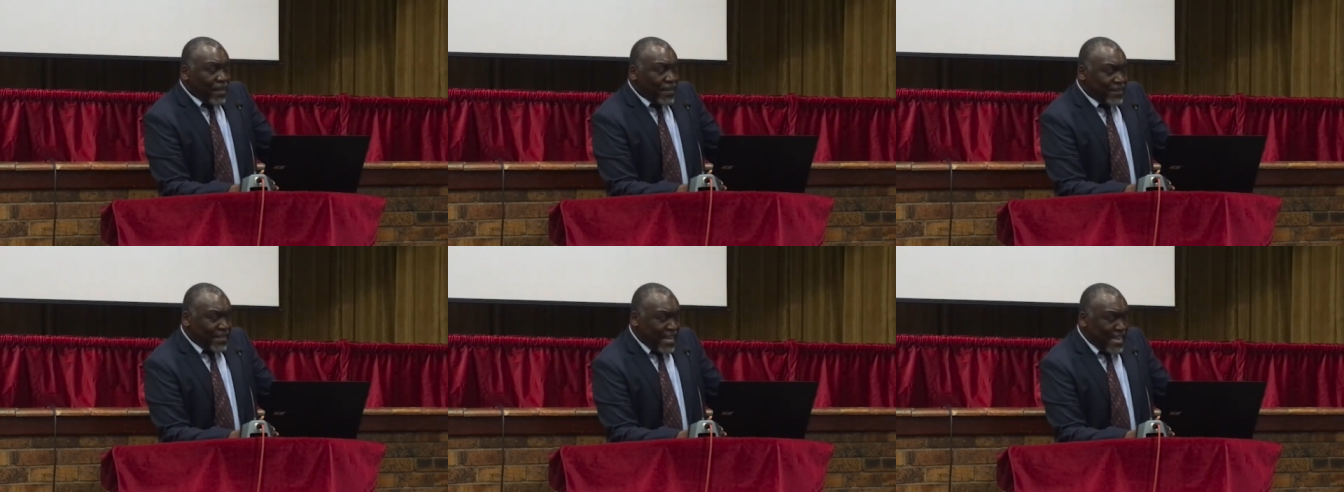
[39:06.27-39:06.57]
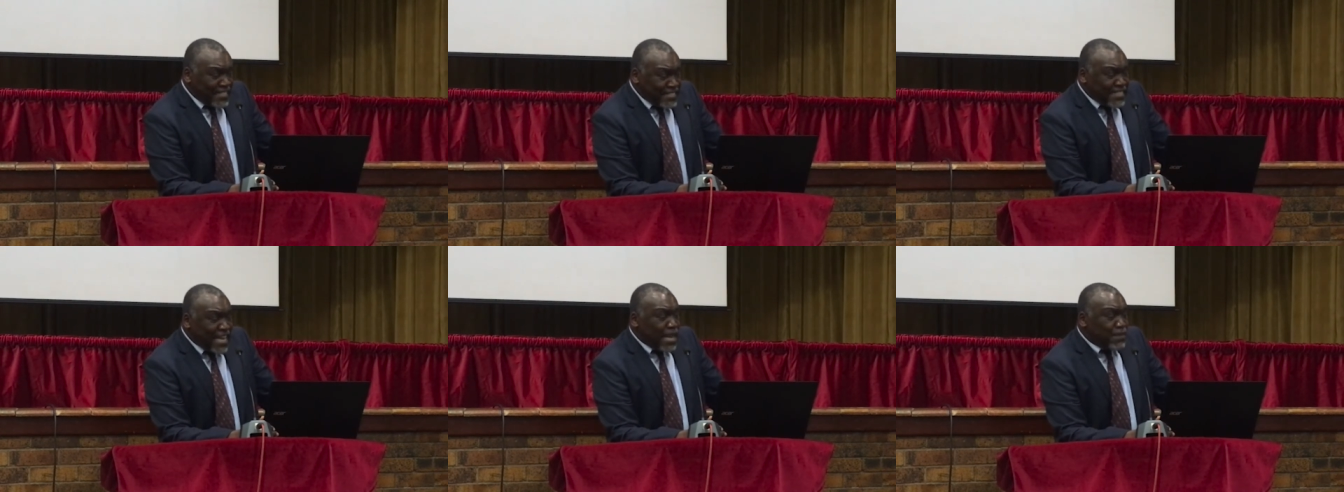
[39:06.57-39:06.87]
the
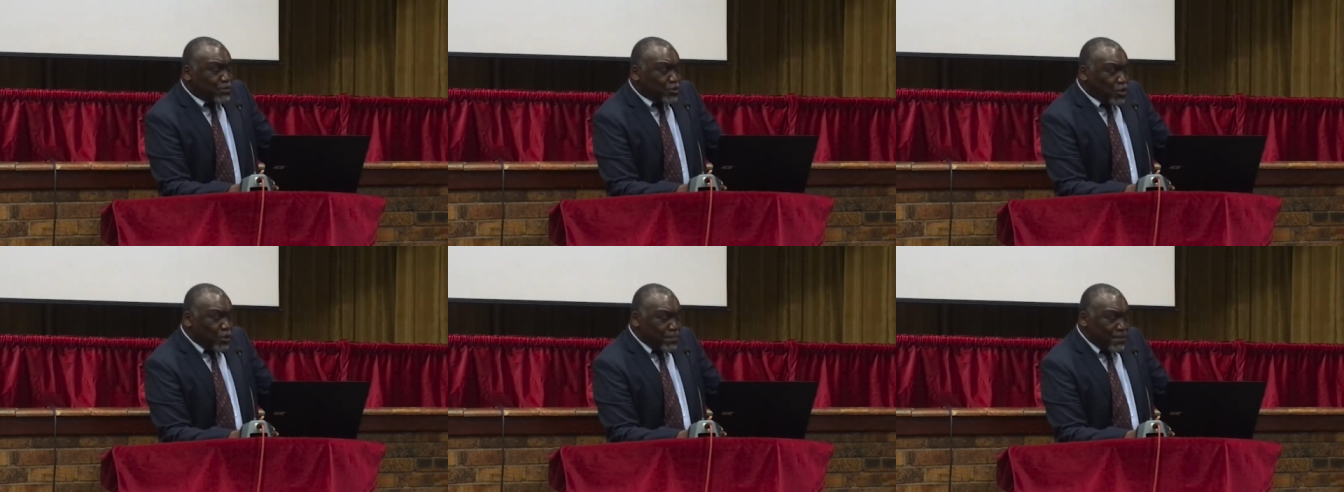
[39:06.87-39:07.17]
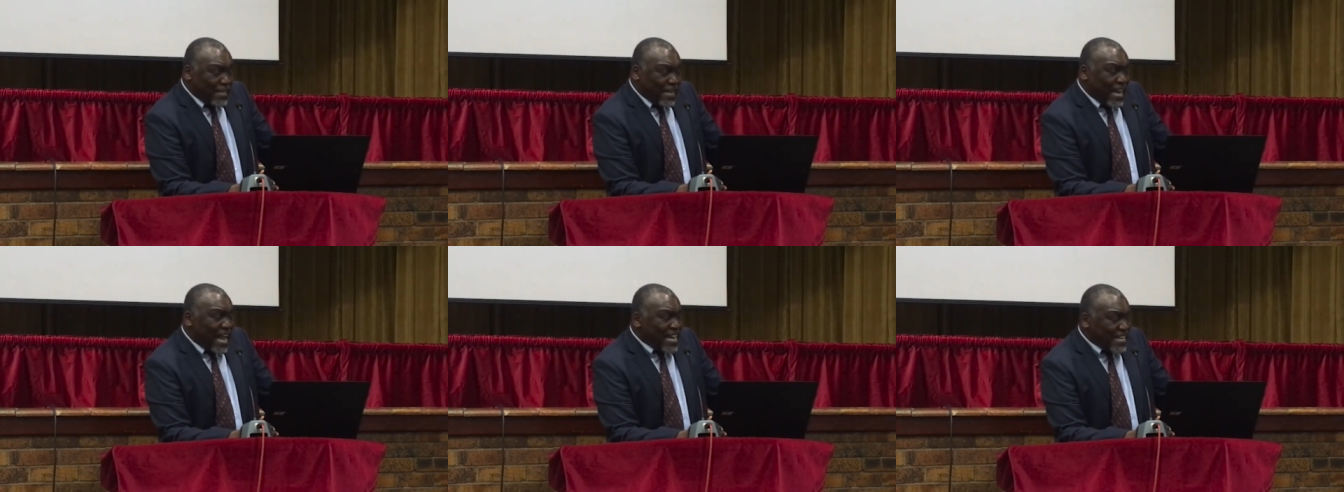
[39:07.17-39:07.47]
end times will
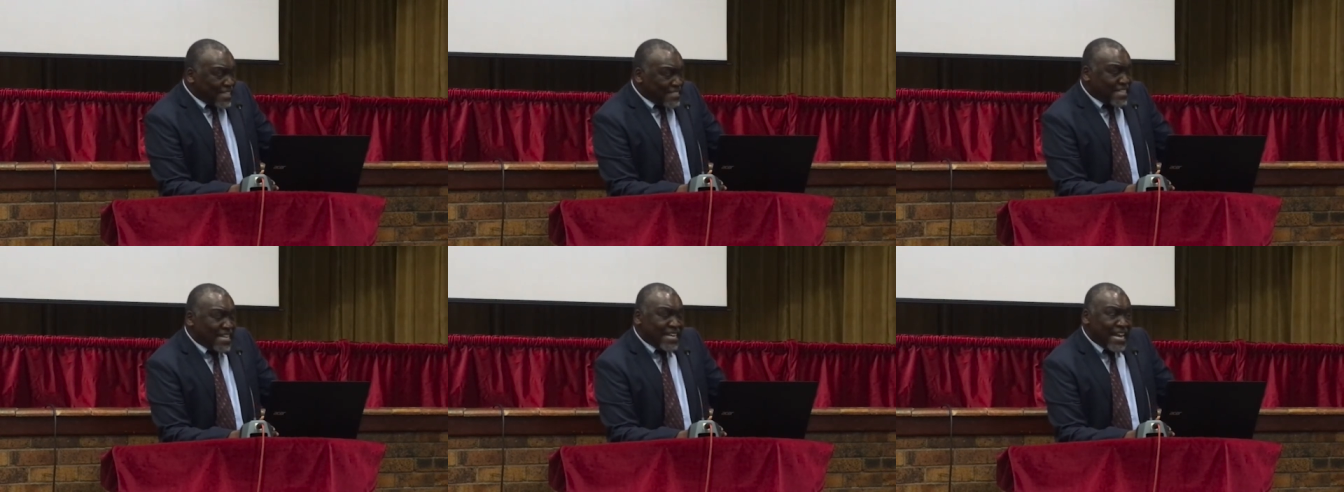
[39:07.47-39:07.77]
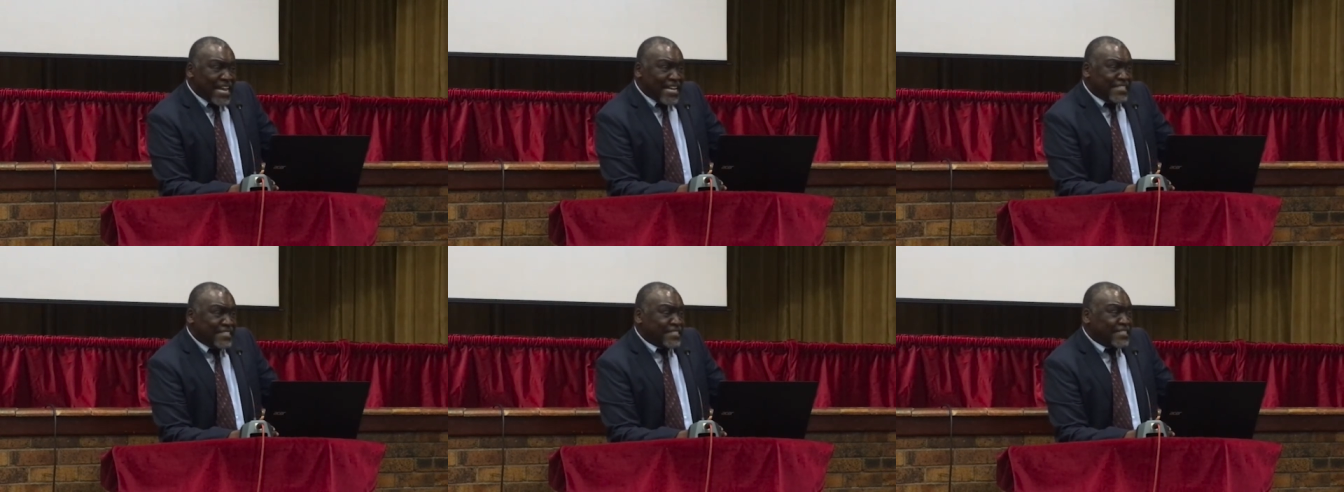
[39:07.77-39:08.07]
be
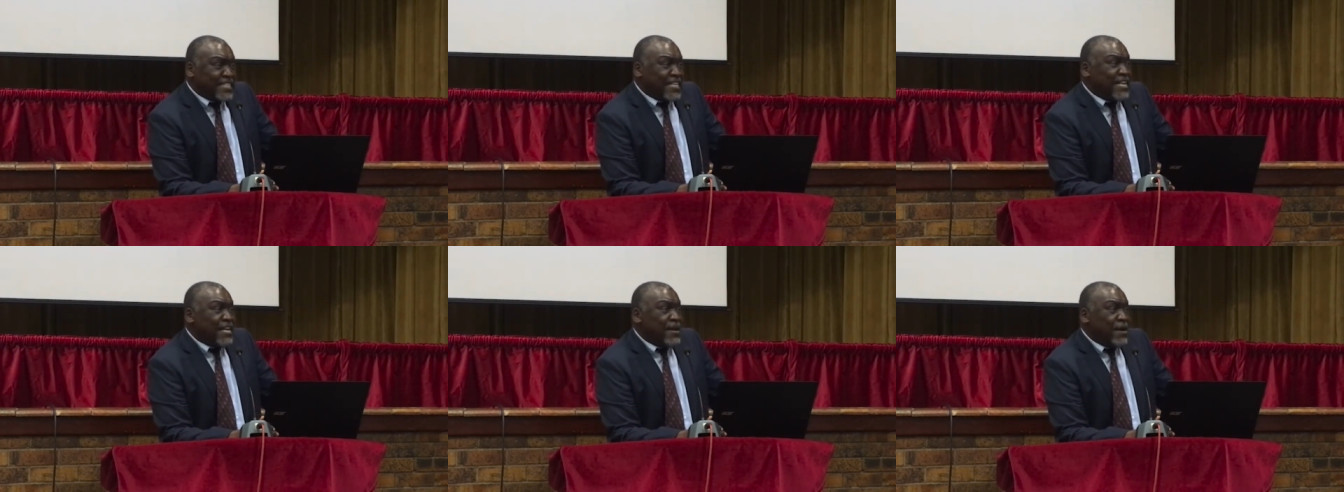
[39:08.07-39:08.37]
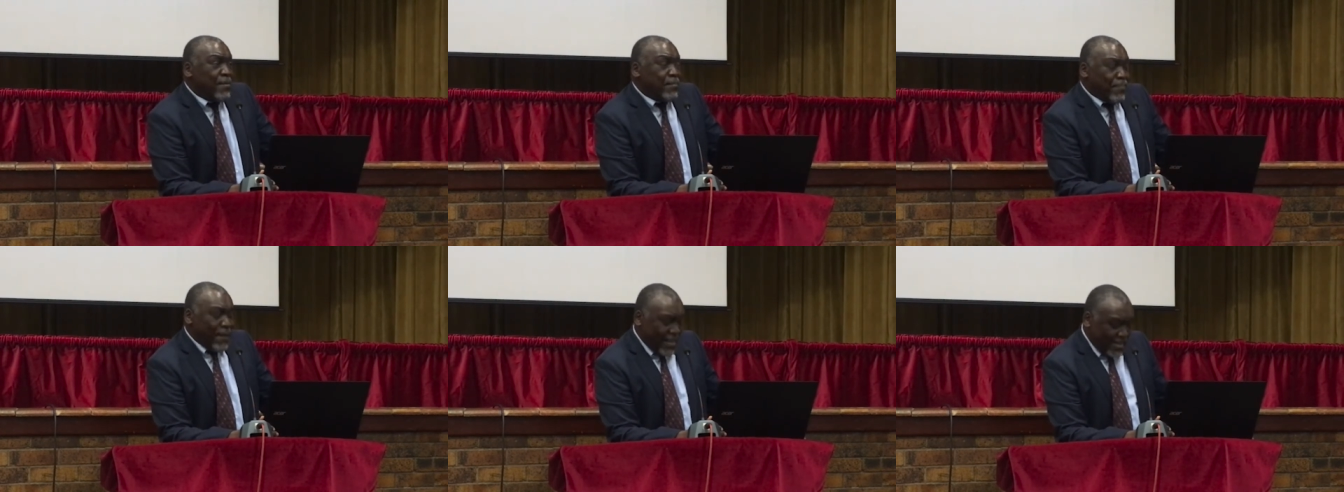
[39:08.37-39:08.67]
characterized
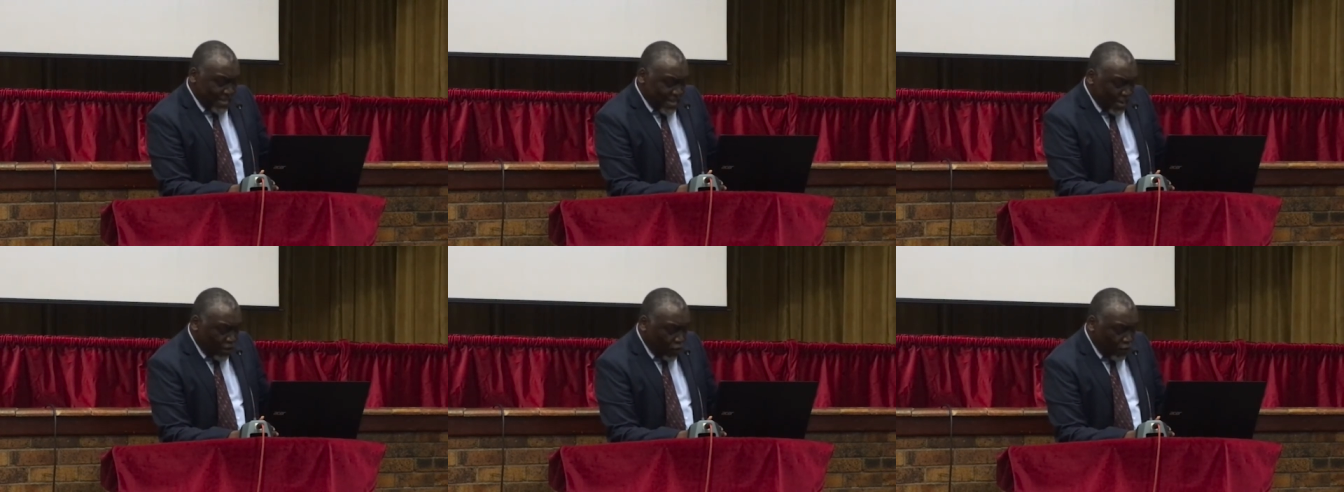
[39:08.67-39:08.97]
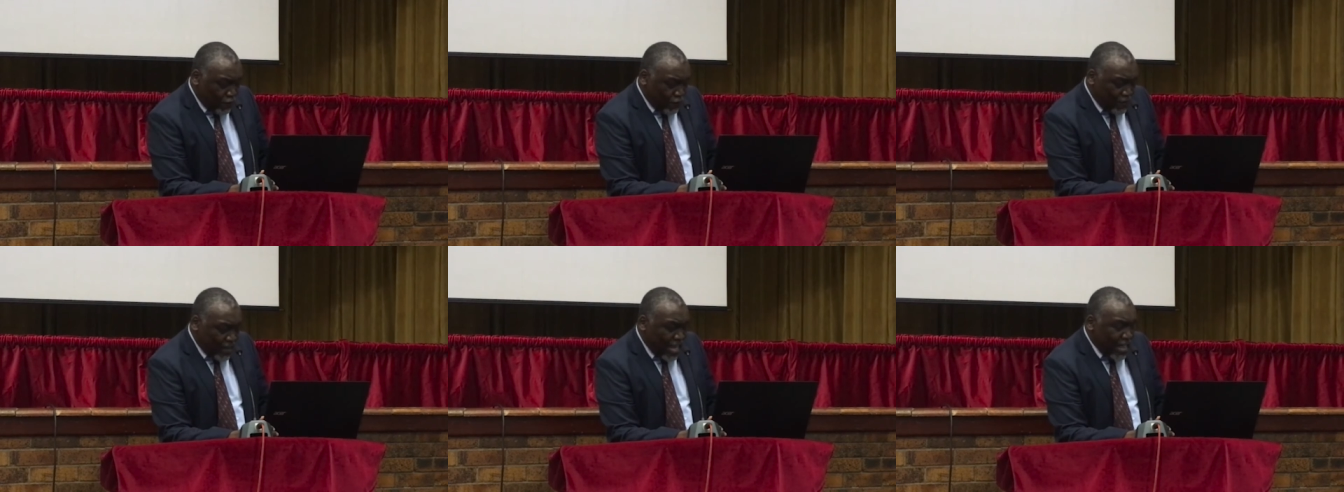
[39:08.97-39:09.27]
by lack
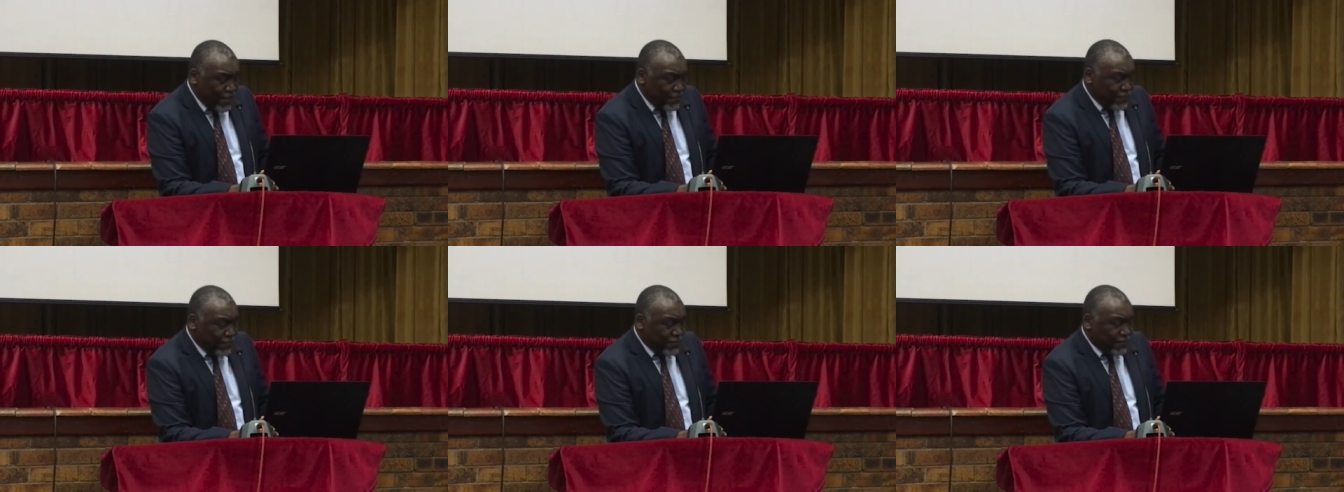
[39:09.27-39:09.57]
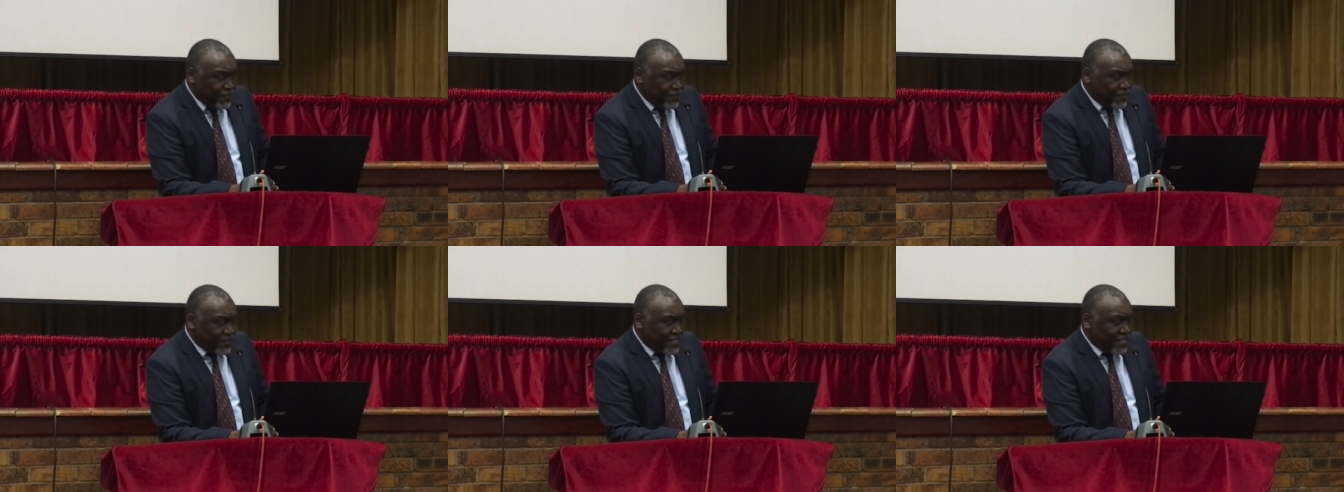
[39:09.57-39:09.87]
of love.